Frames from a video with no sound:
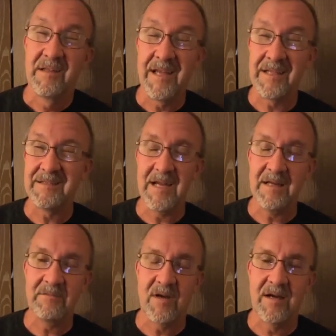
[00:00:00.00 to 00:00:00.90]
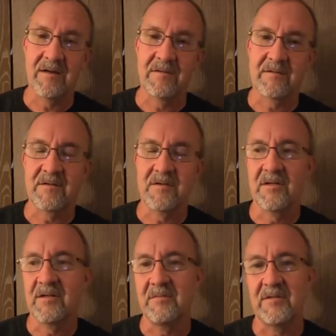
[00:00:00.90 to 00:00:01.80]
that time trial
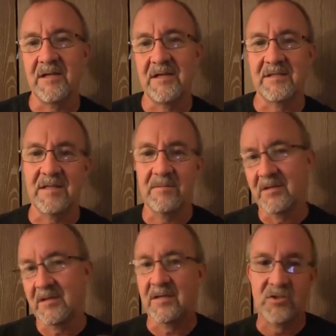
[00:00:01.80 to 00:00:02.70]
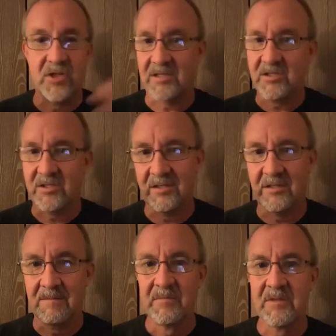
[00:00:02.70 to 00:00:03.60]
could eliminate some of the
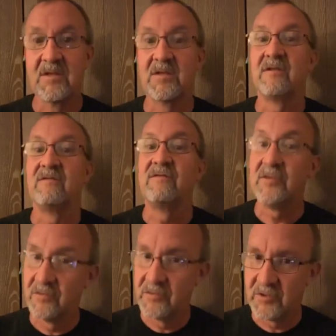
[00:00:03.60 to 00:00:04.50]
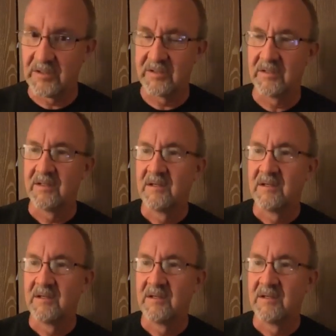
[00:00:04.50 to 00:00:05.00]
congestion, the confusion.